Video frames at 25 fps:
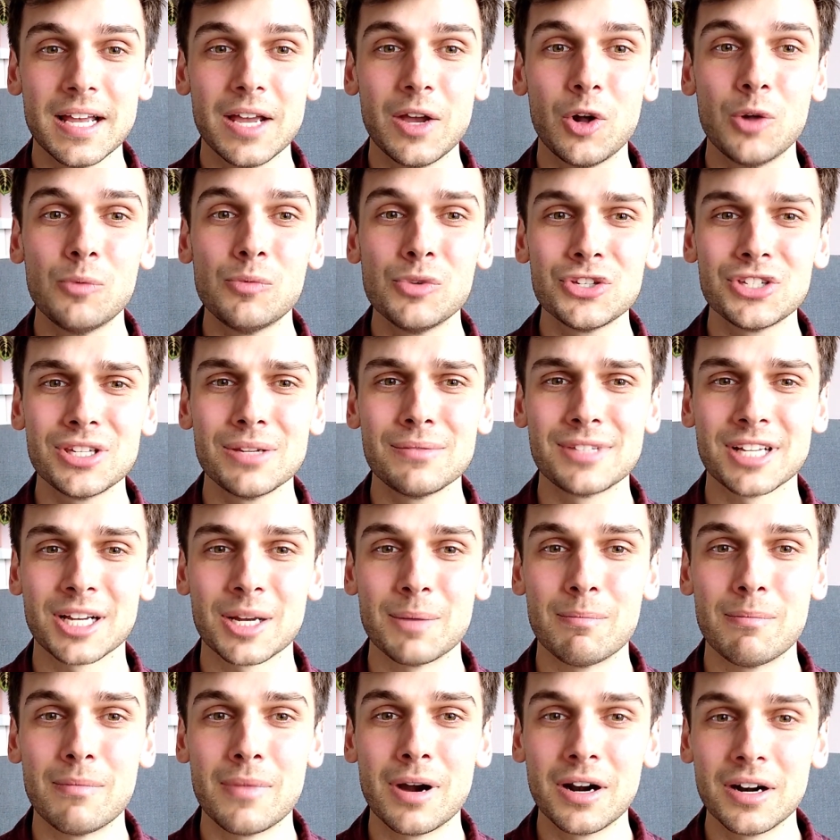it almost seems
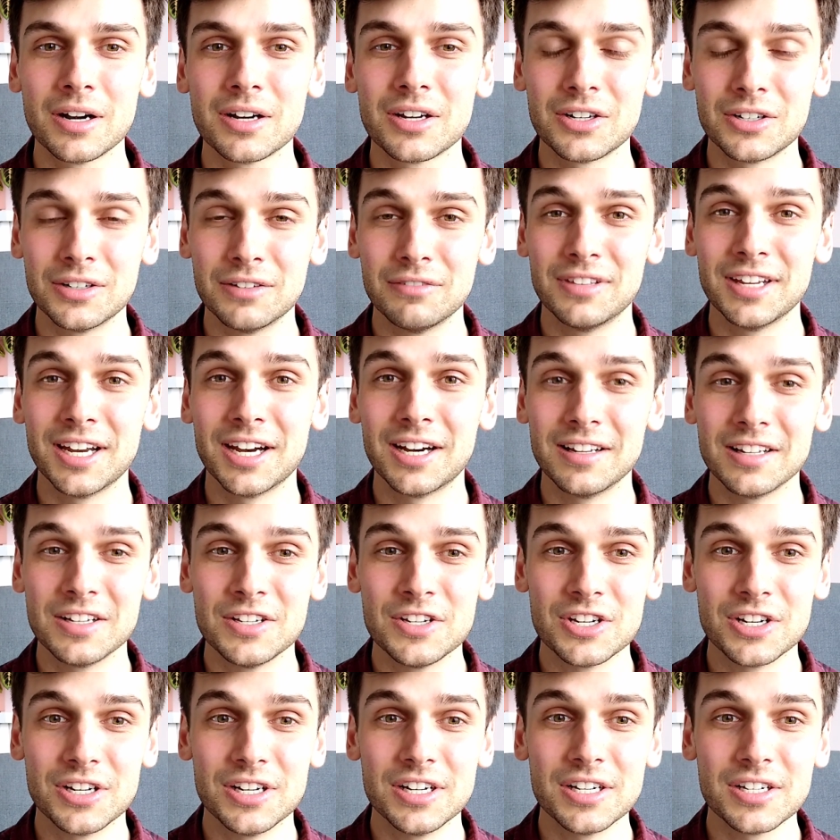like a marker of the early
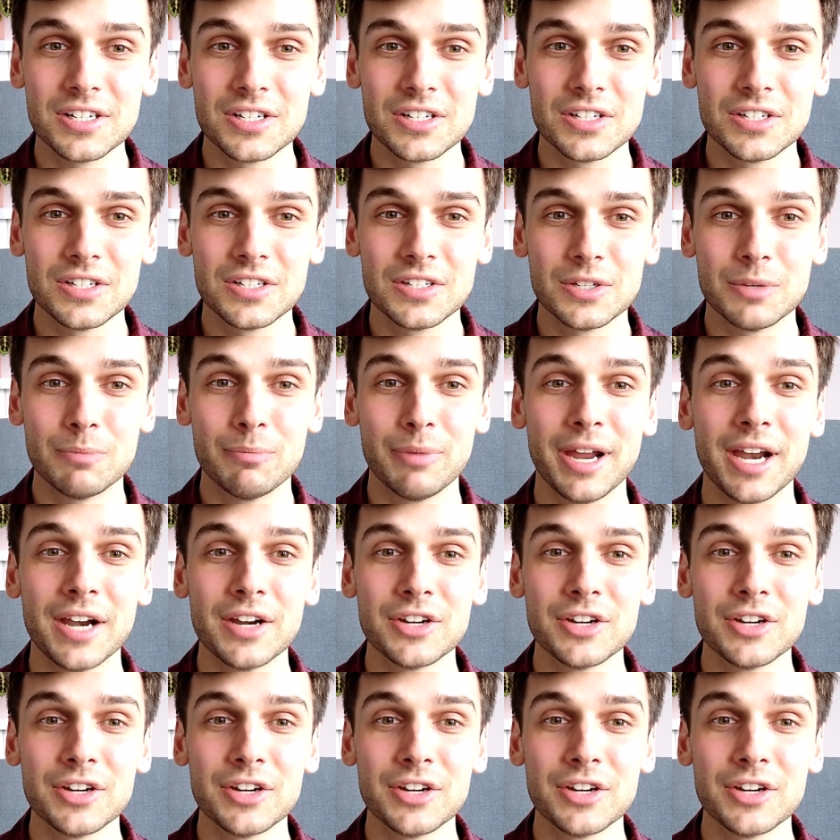church to